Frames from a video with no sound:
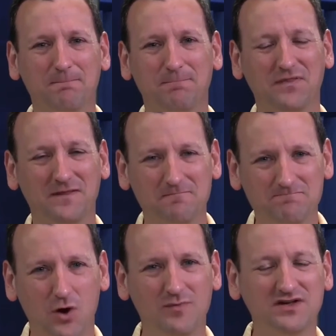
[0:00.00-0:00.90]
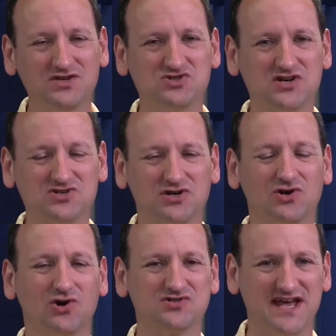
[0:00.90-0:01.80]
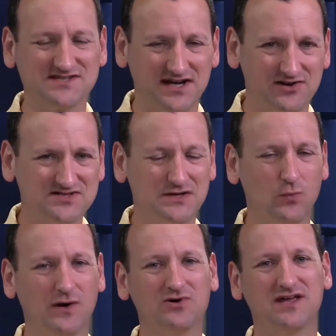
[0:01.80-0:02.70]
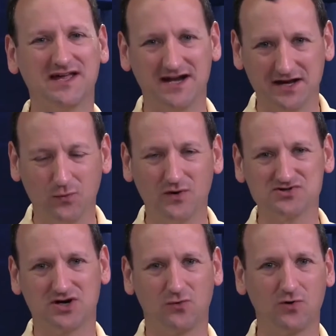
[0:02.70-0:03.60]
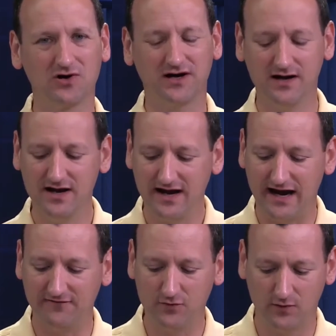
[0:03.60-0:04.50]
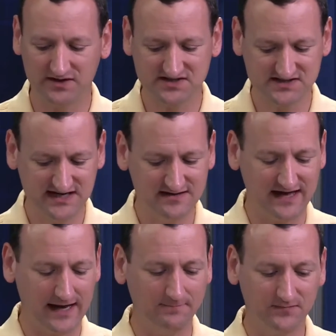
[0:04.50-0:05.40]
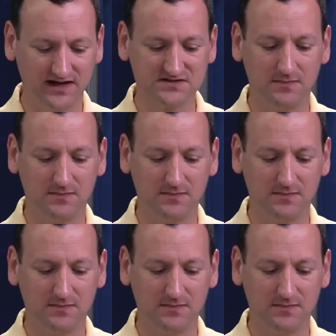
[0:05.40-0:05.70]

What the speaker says: But the moment congestion occurs, SIOC will kick in and it will start working. And if you want to see that, it's